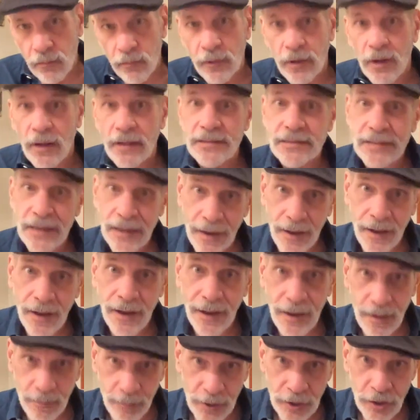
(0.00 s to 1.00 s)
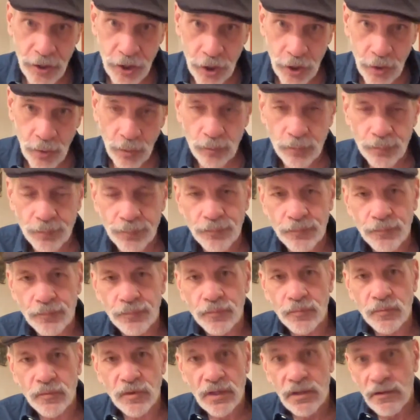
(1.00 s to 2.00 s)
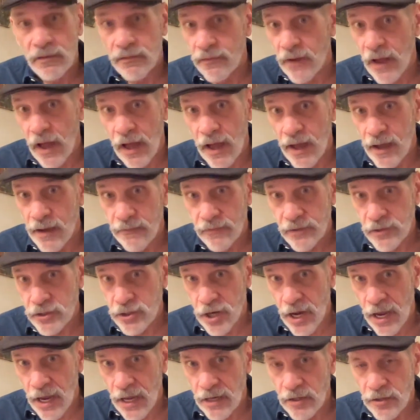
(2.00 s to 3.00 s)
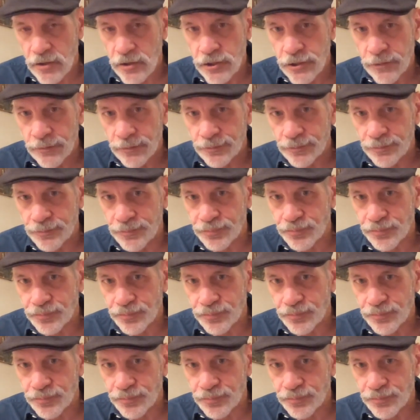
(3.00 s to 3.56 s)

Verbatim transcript: when I say I, am in you. Five, change.